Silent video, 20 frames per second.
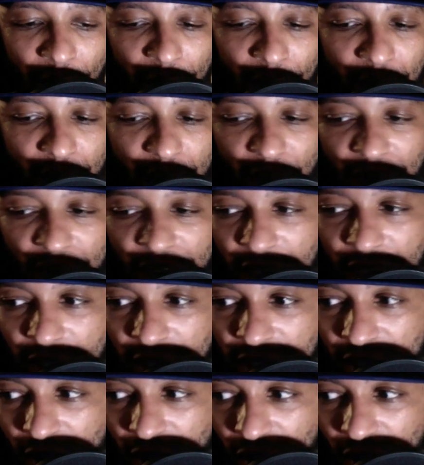you start seeing
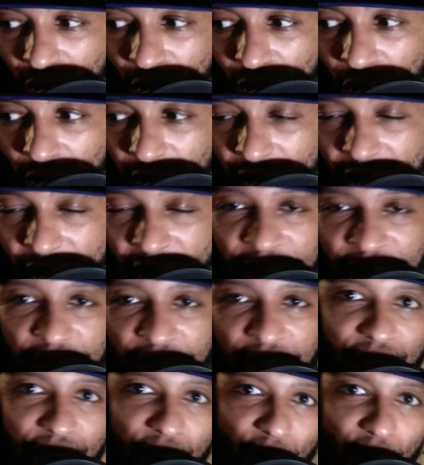these little gaffes,
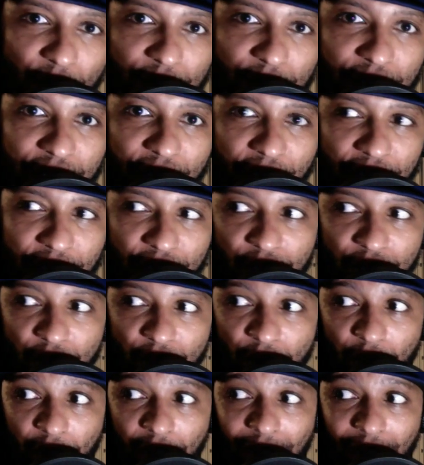these little mistakes, and you
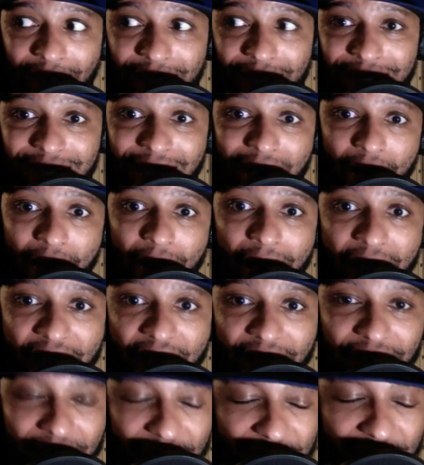realize how
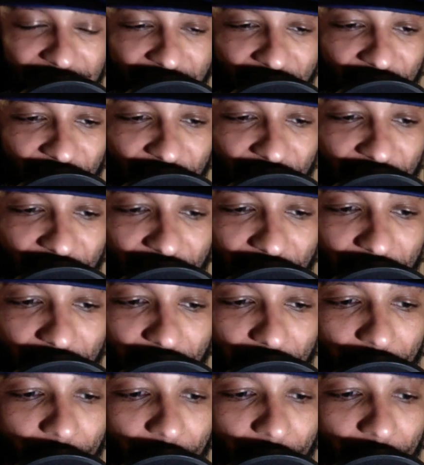hot it is out there.